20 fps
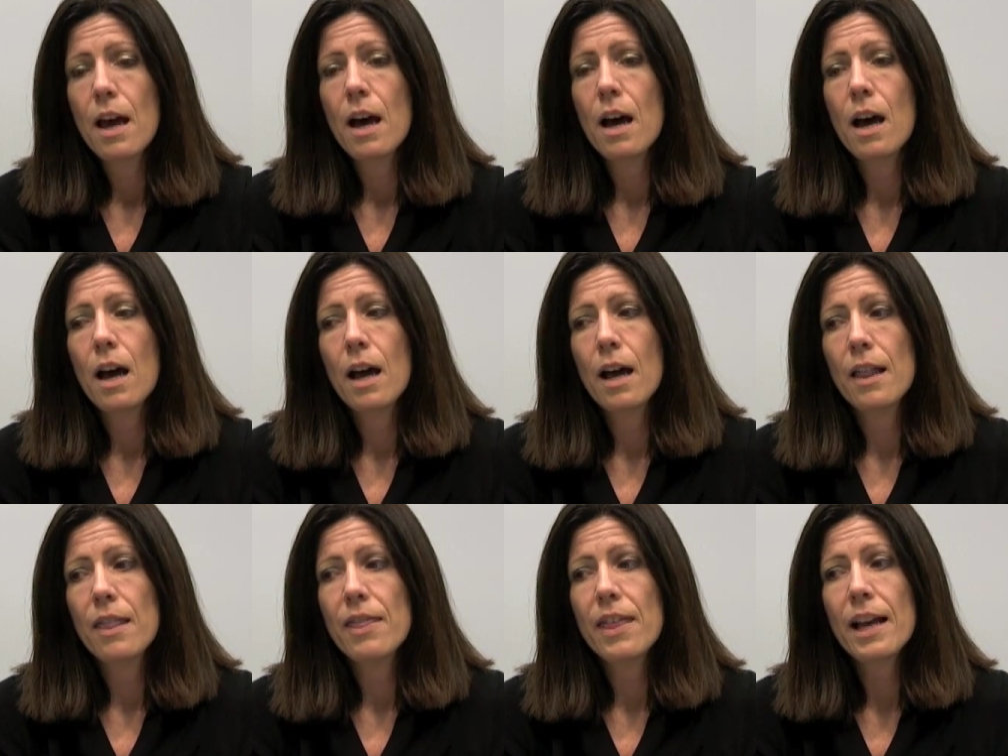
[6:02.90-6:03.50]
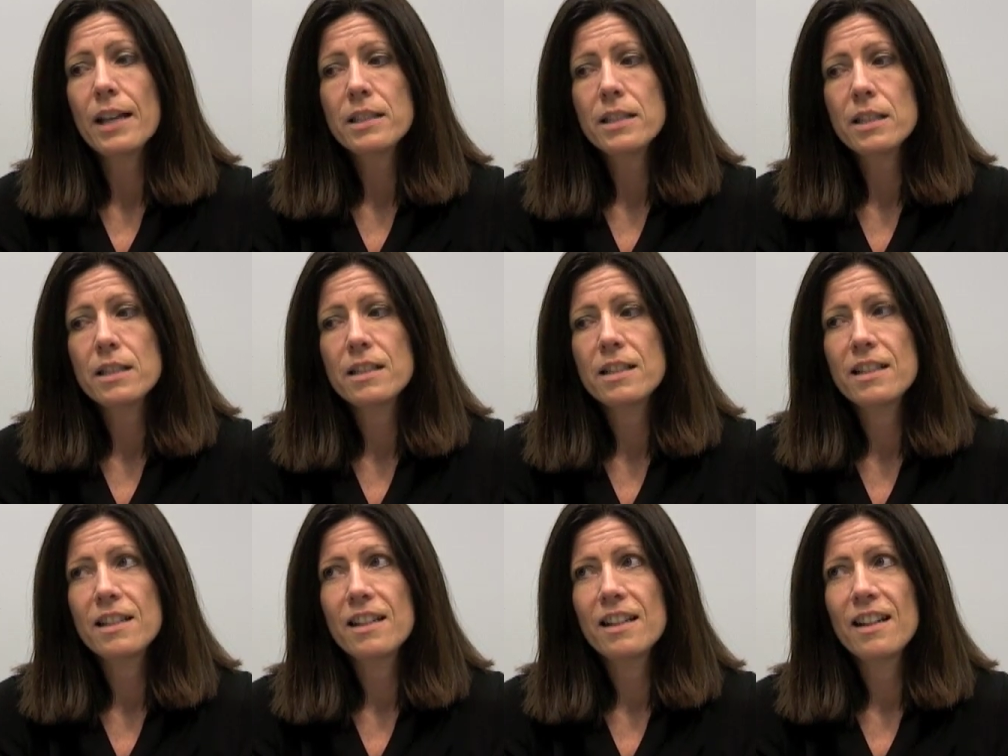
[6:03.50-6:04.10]

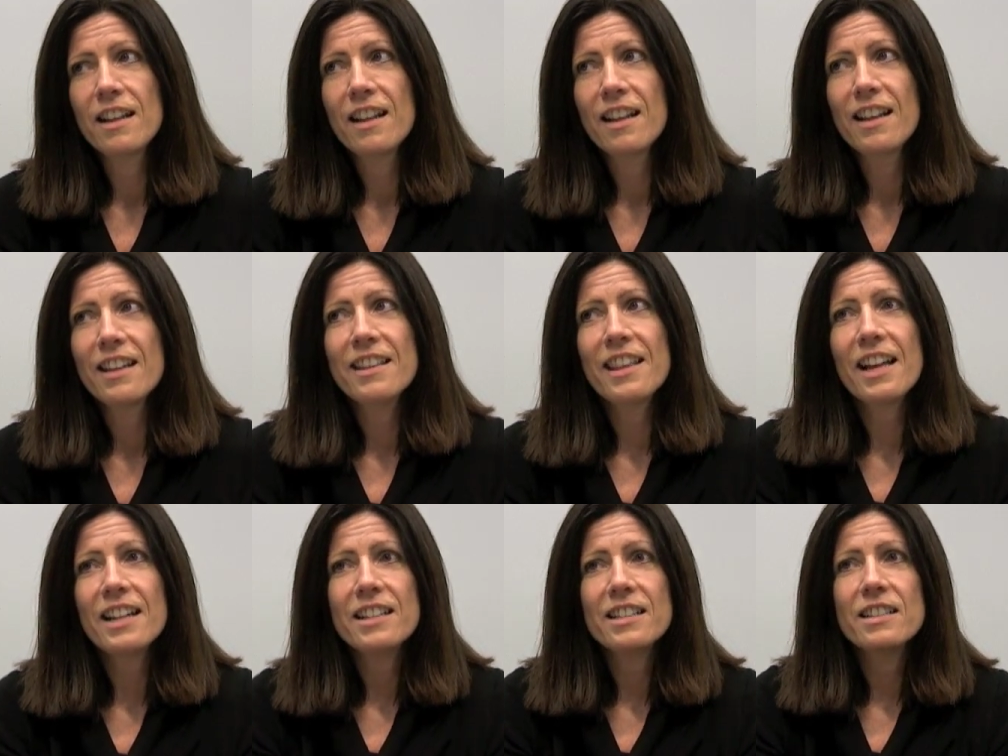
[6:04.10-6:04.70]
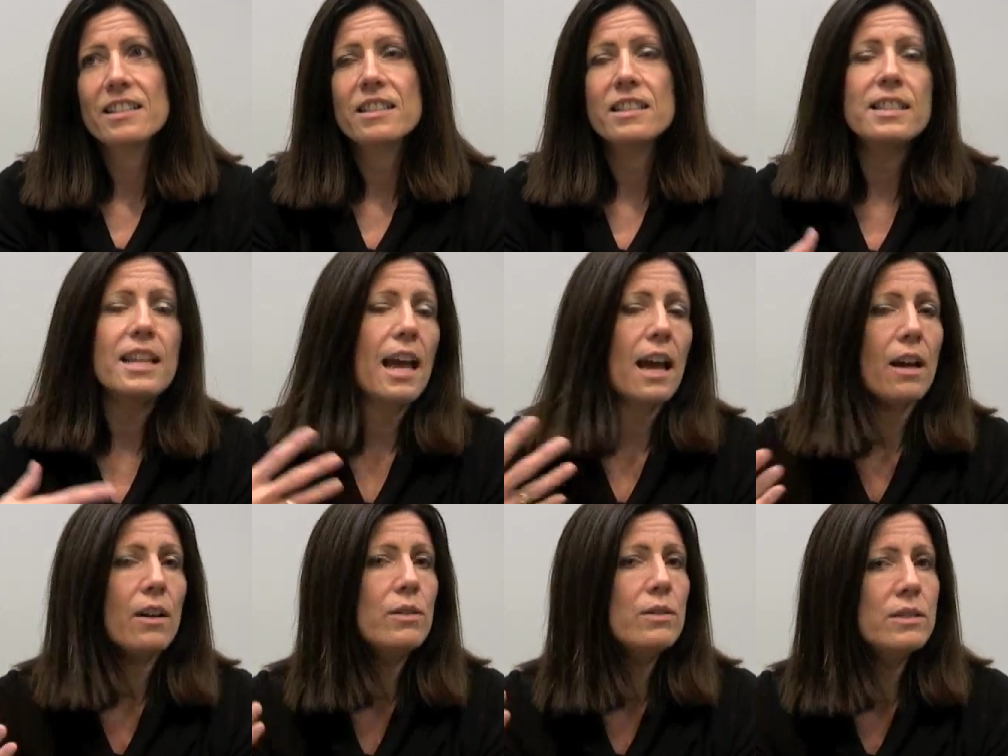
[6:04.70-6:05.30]
That
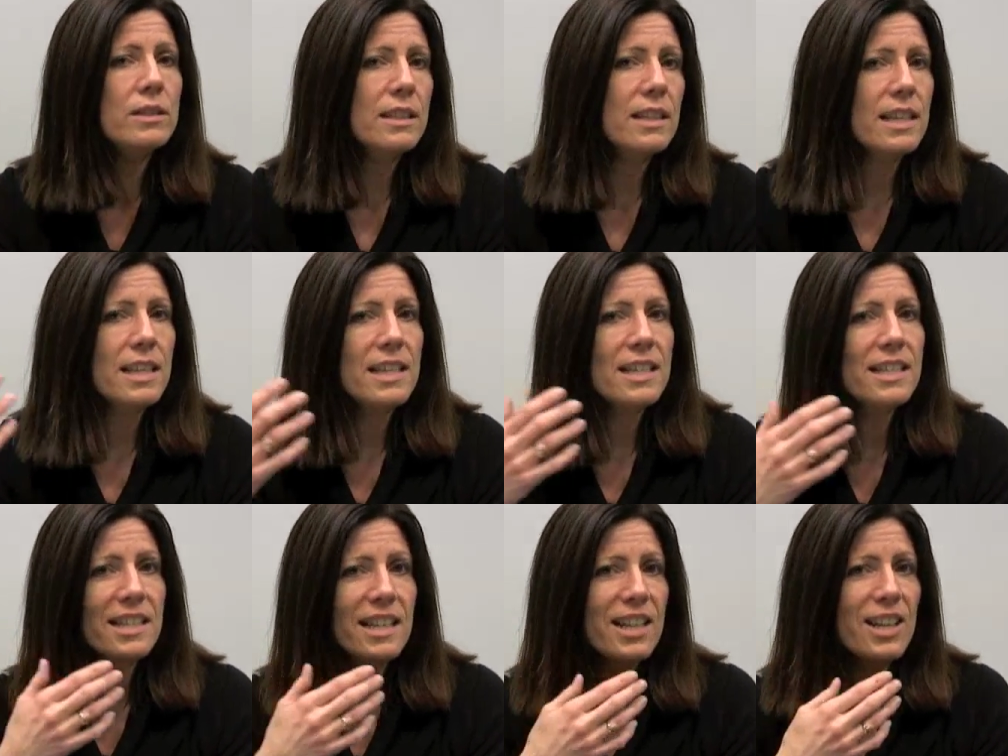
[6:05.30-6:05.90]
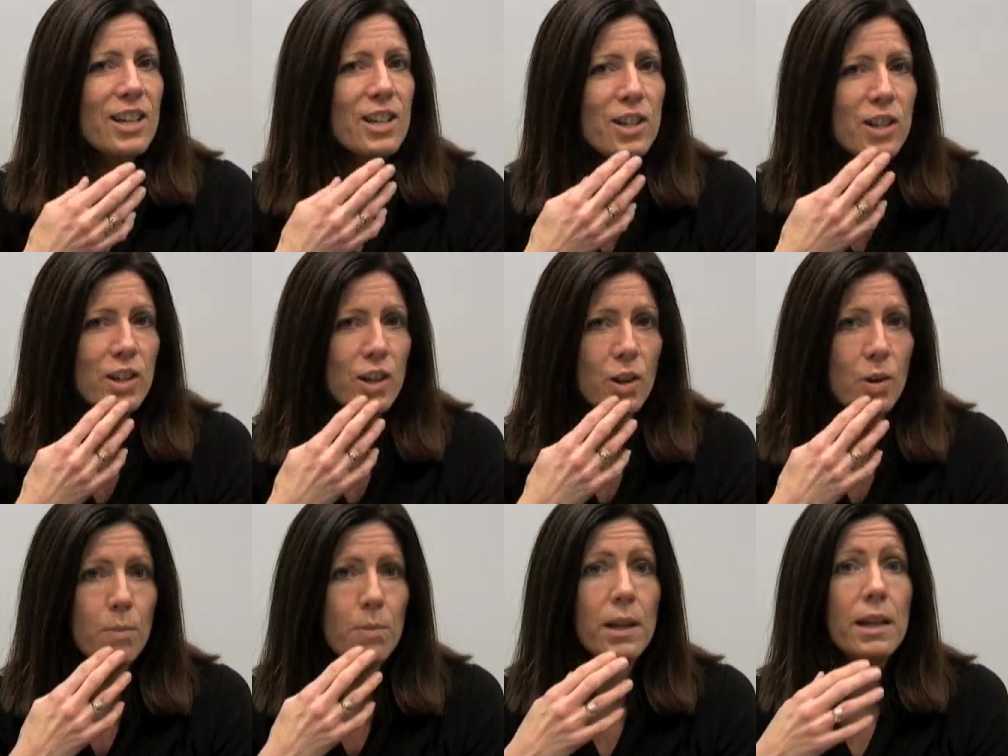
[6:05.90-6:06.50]
sounds easy to
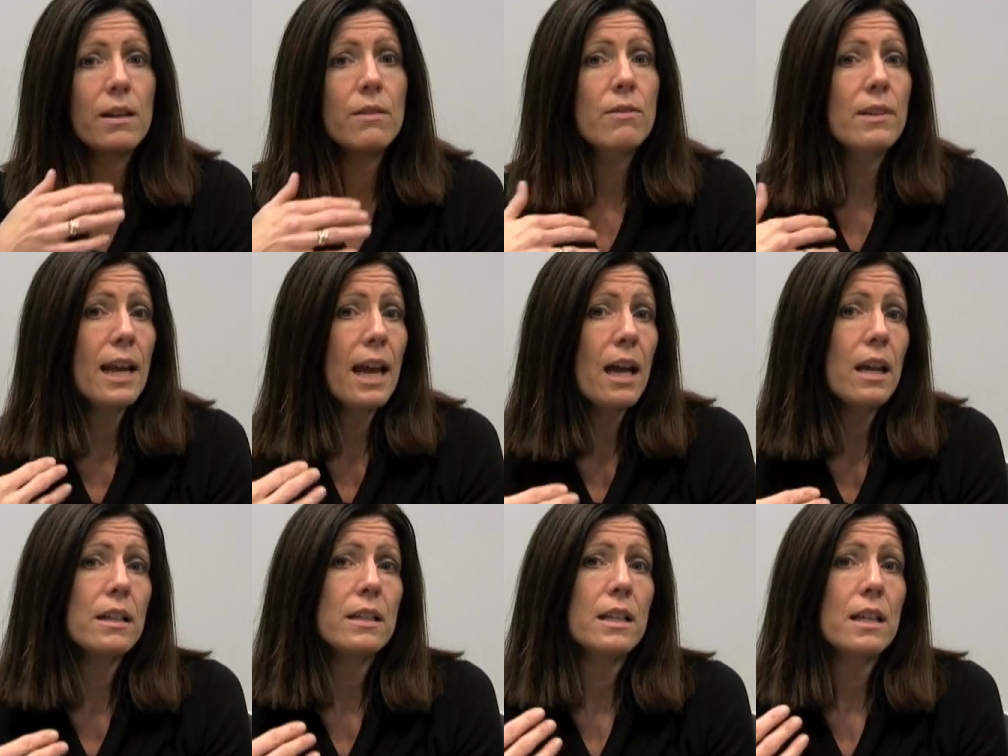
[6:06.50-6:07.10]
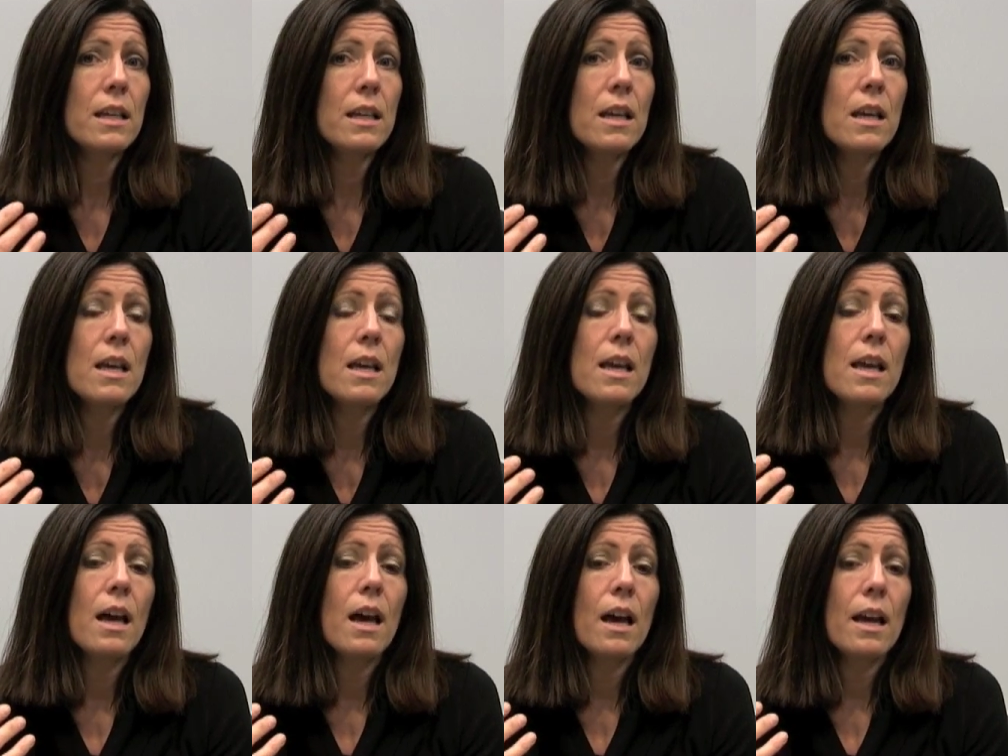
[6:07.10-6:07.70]
do, but in reality,
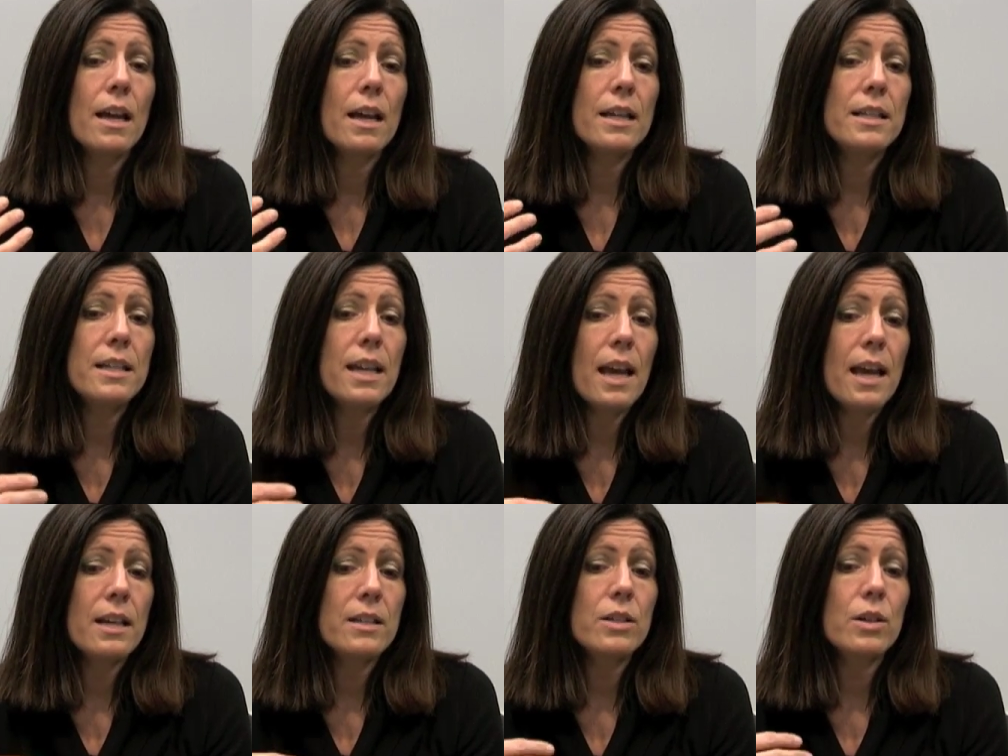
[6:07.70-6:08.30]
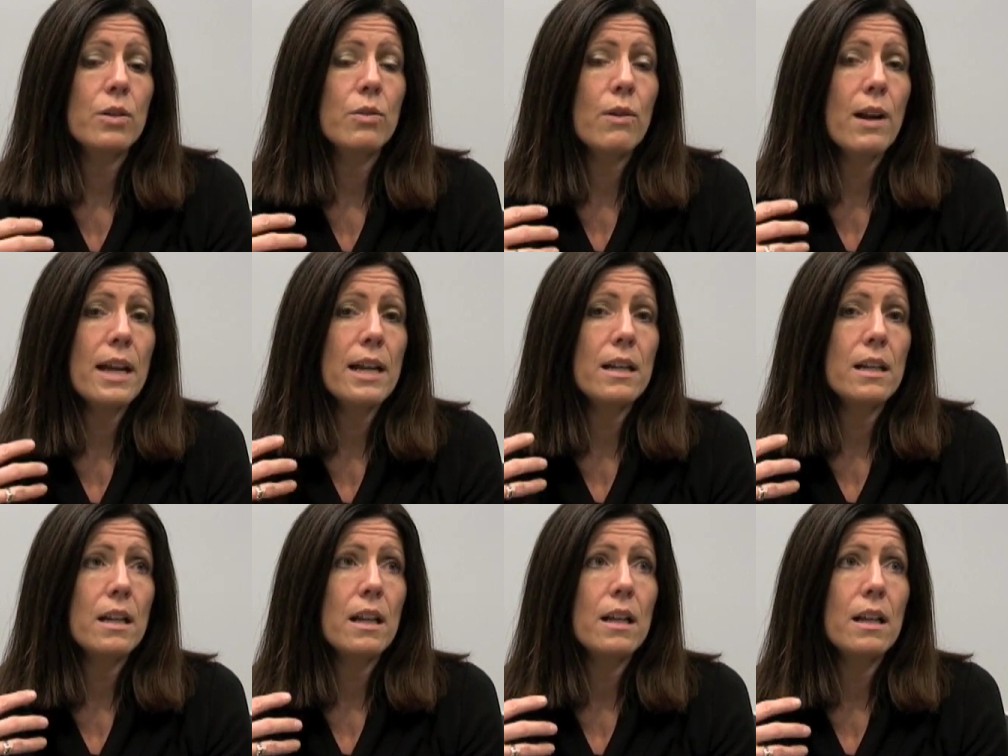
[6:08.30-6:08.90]
it takes a
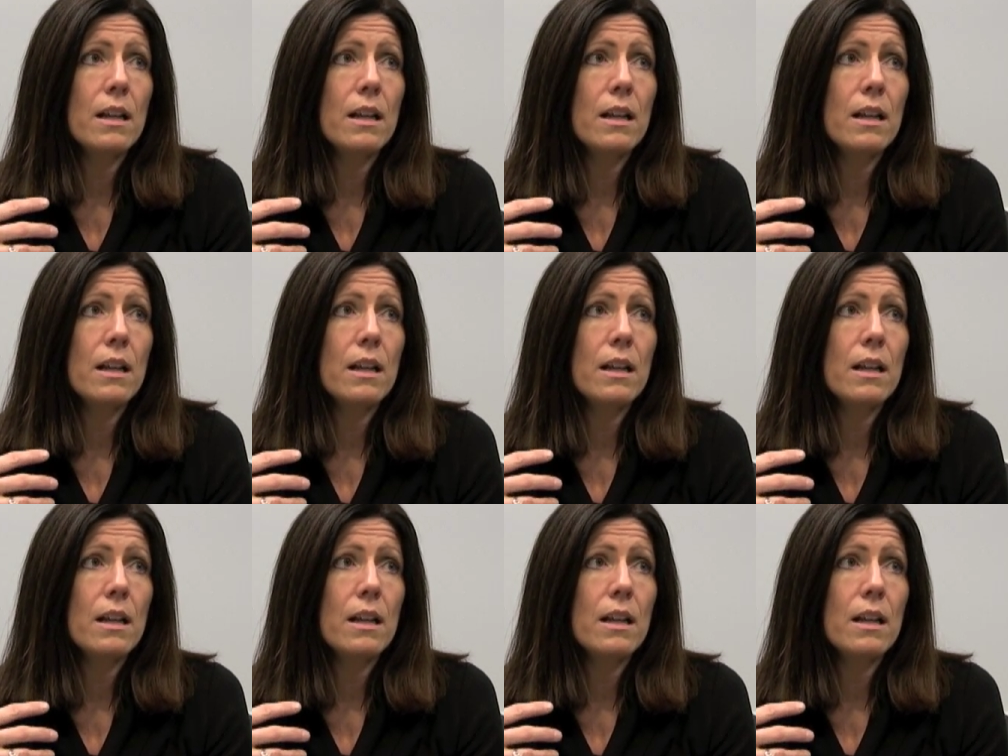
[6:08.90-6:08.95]
great